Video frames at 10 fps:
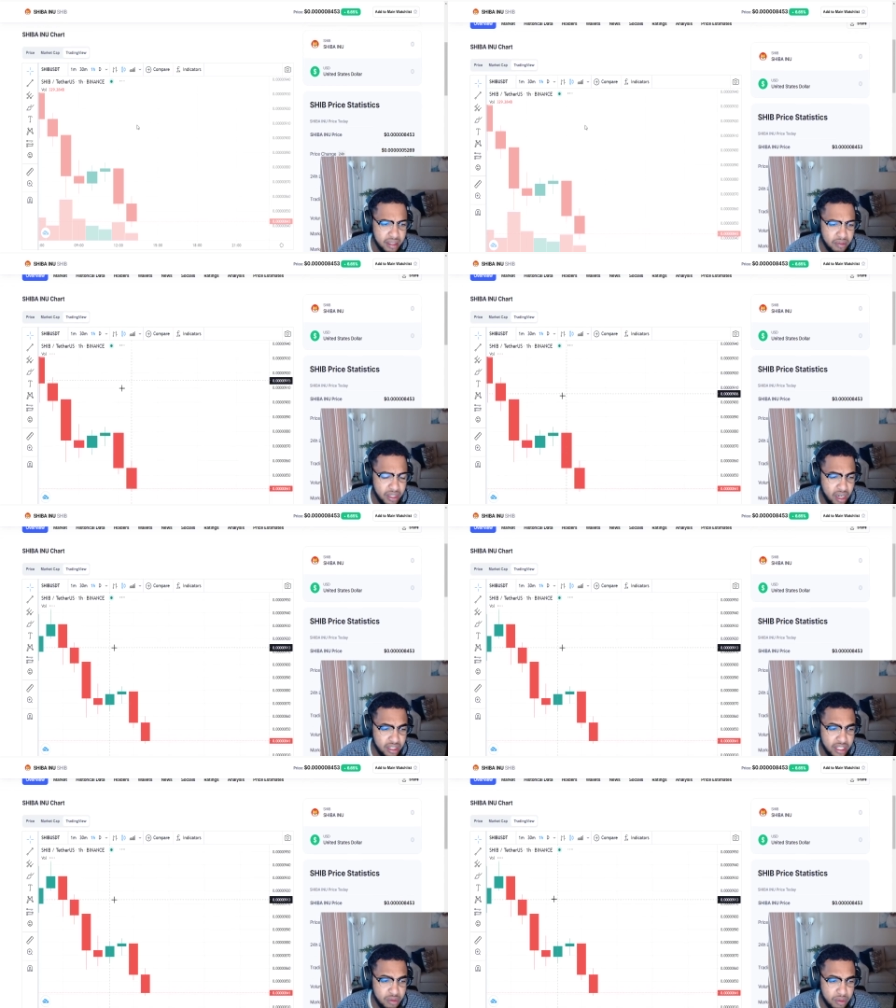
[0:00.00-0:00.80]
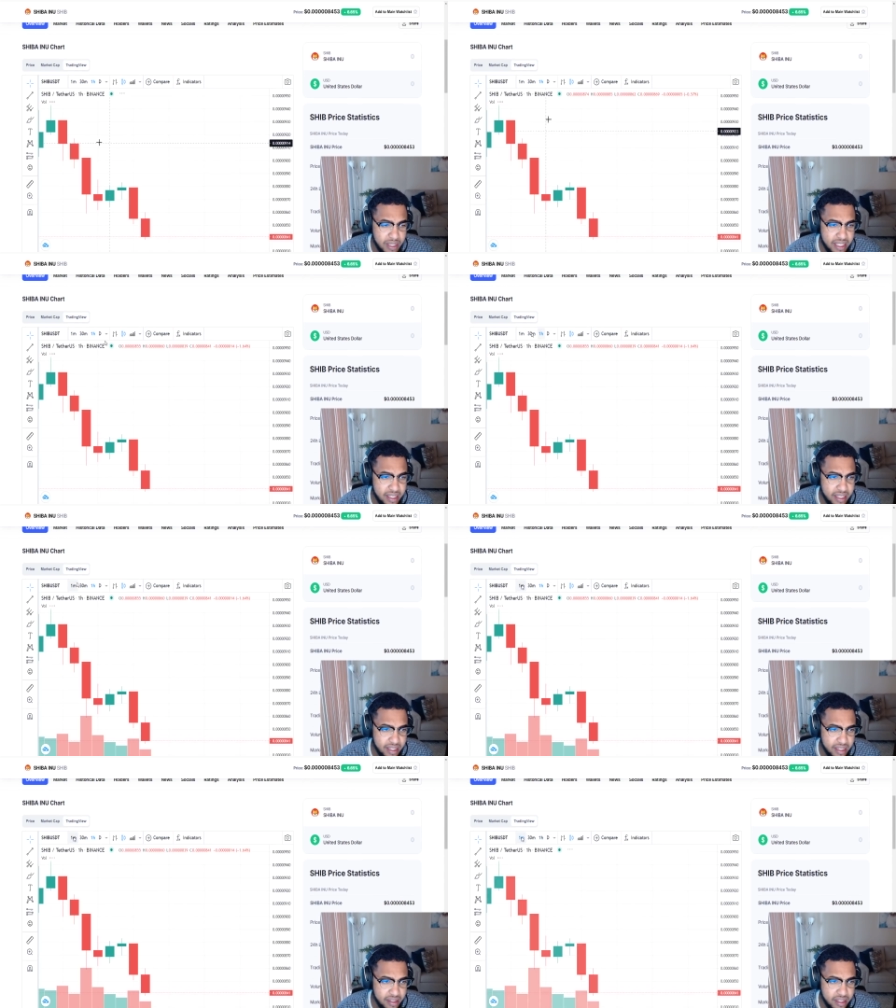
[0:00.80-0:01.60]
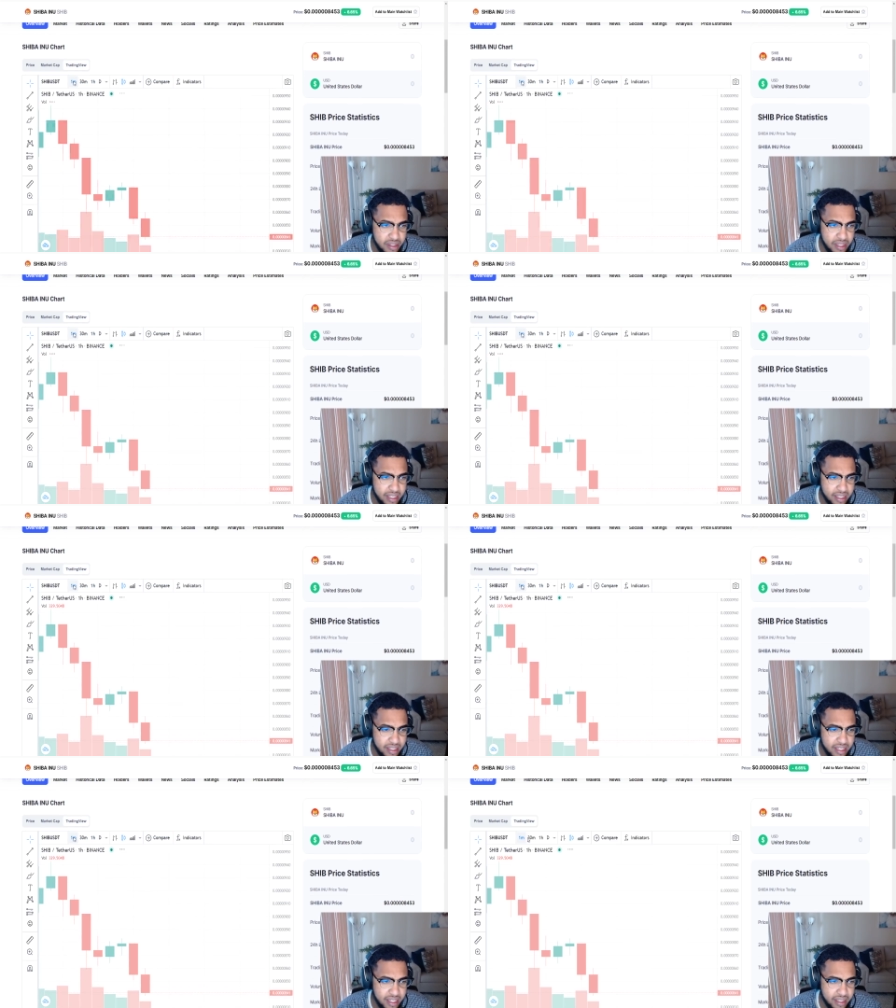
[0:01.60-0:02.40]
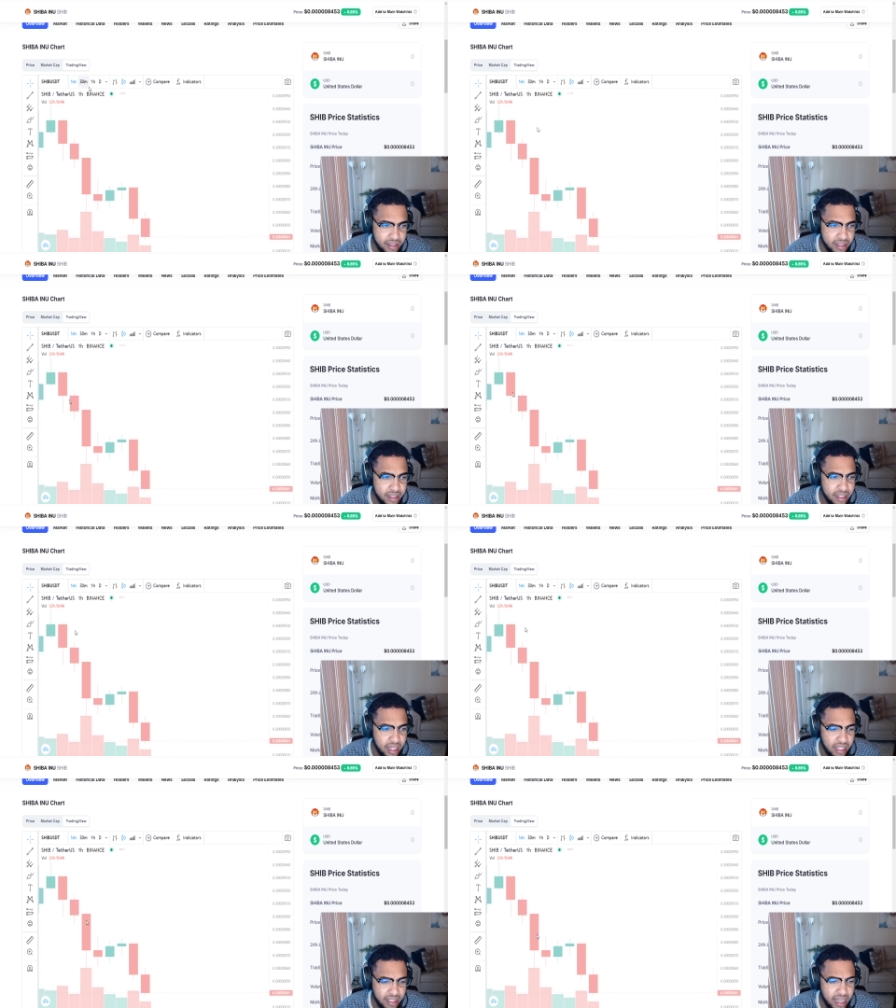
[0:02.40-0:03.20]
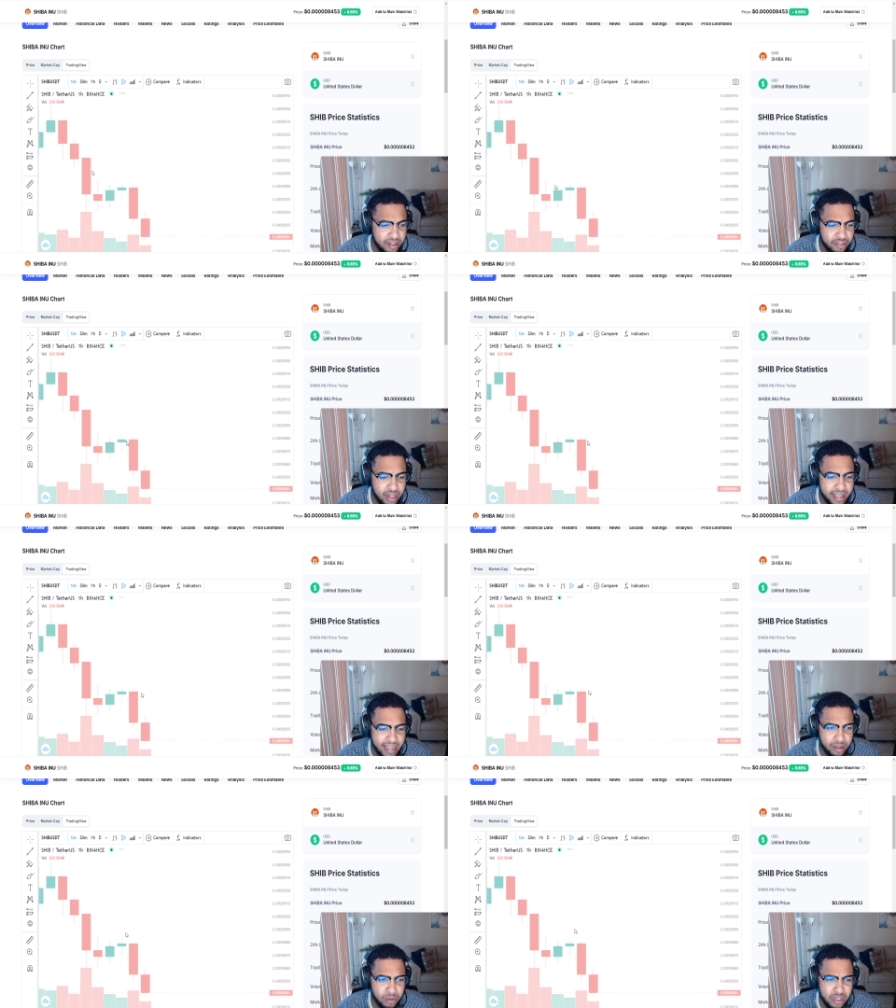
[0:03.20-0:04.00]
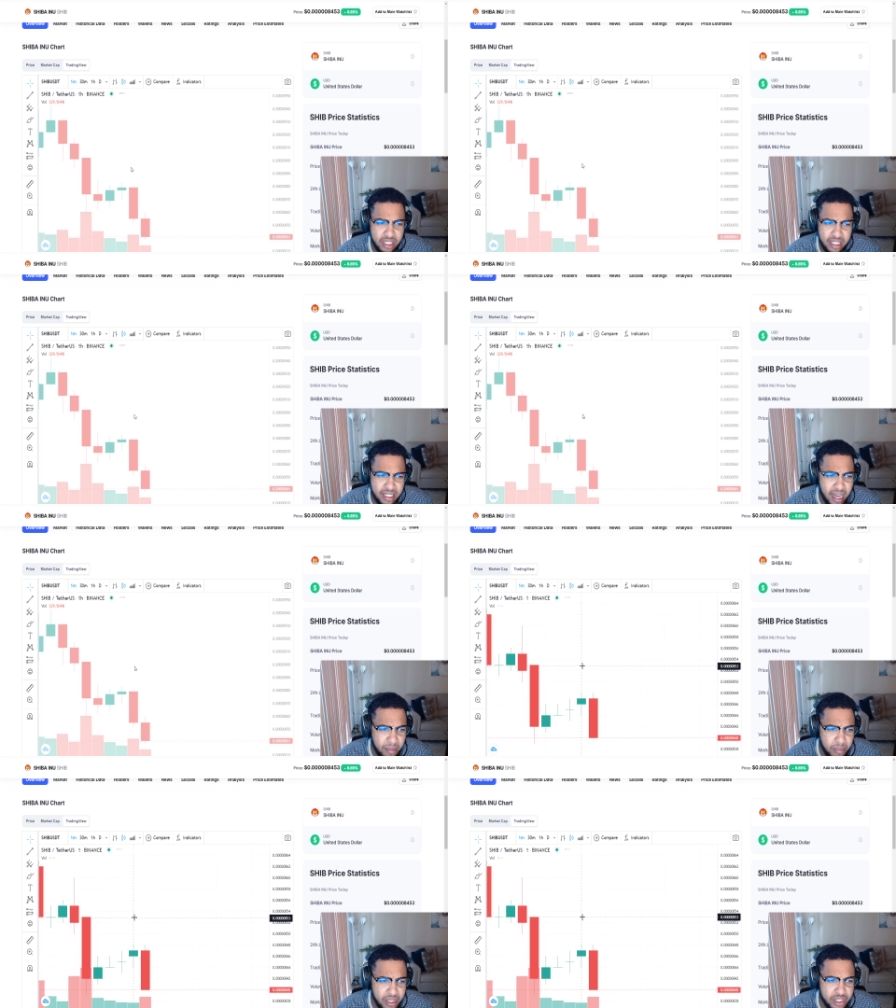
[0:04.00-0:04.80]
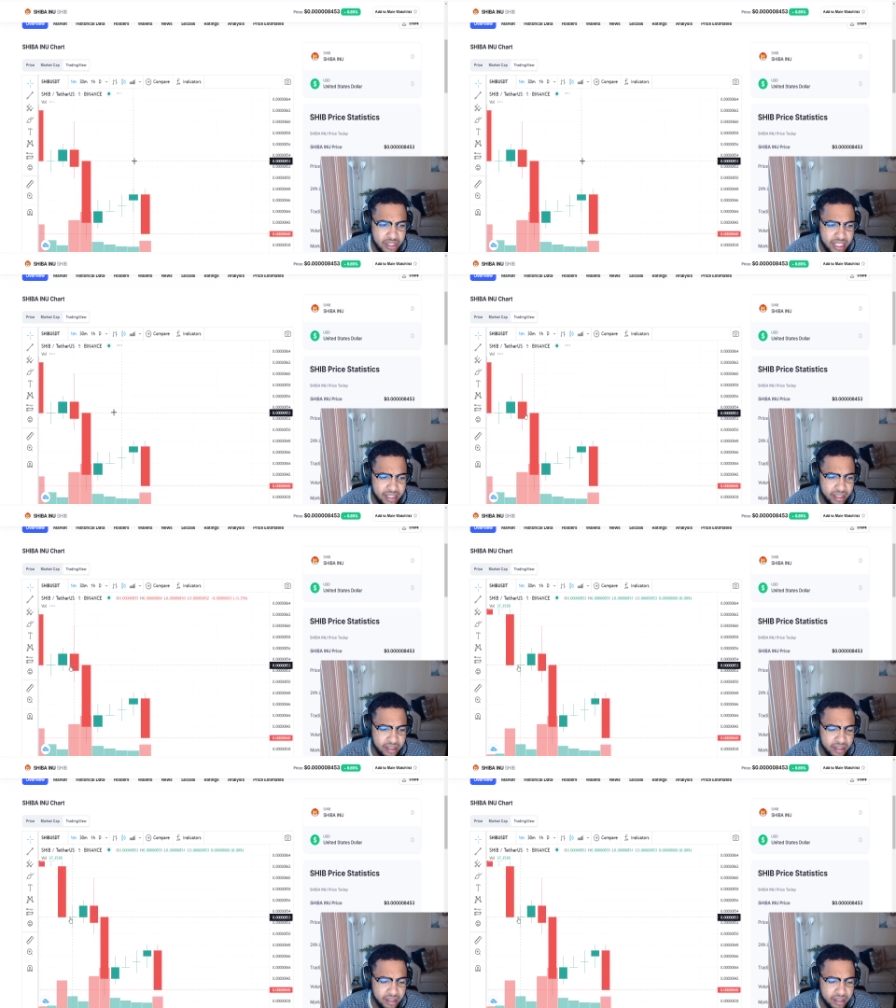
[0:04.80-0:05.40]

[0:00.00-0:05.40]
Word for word: Regardless, when we see these things, as you guys can see here, a lot of red candles, not much green.